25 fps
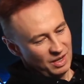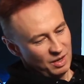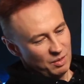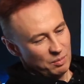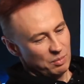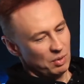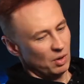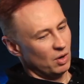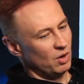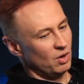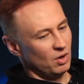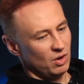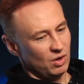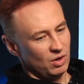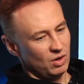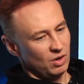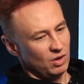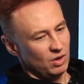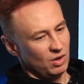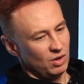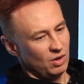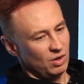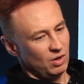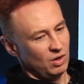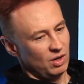But
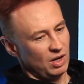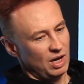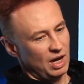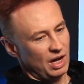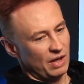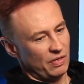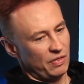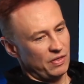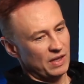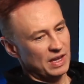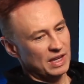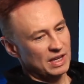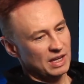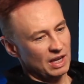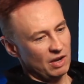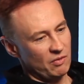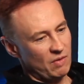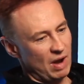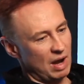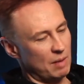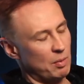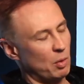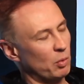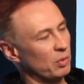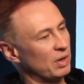I think
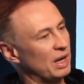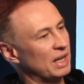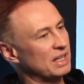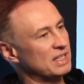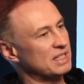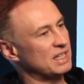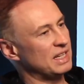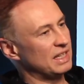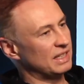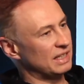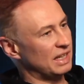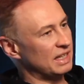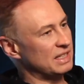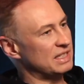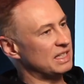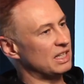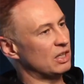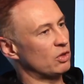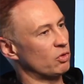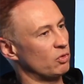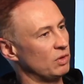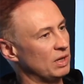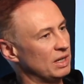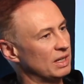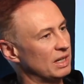around about
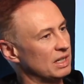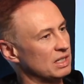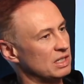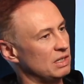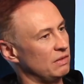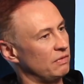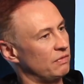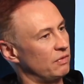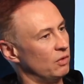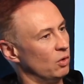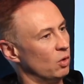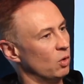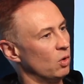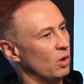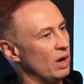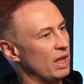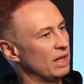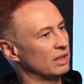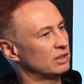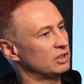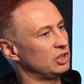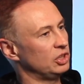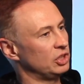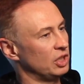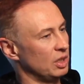1993, 94,
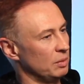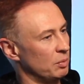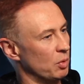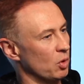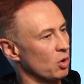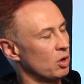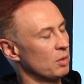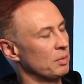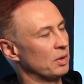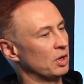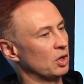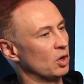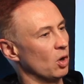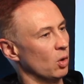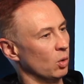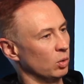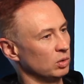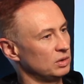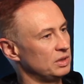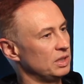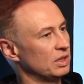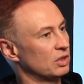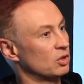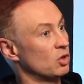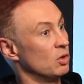LTJ Buchan and
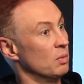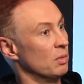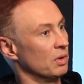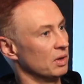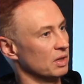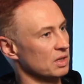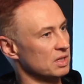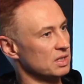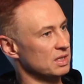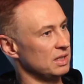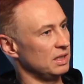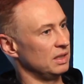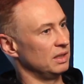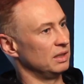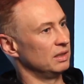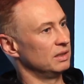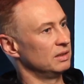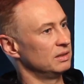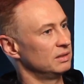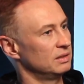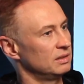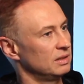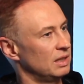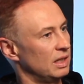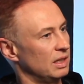Goldie had come on the scene,
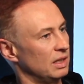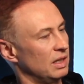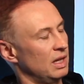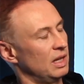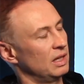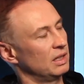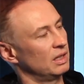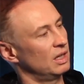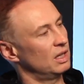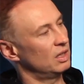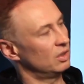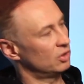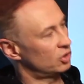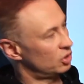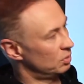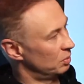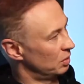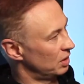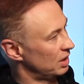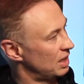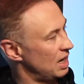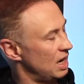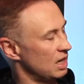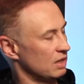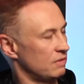and some of
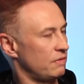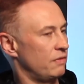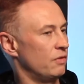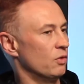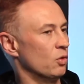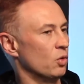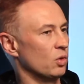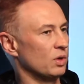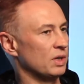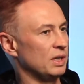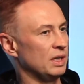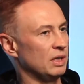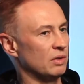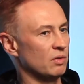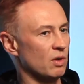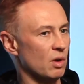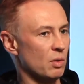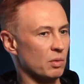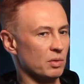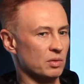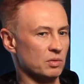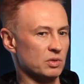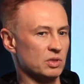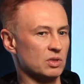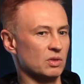the guys for Hero
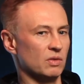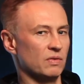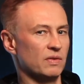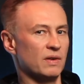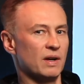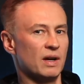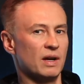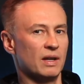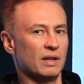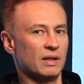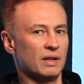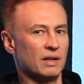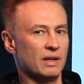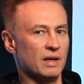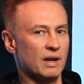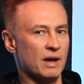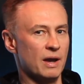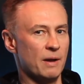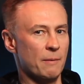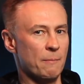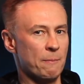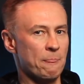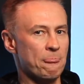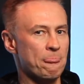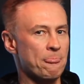and stuff,
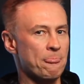and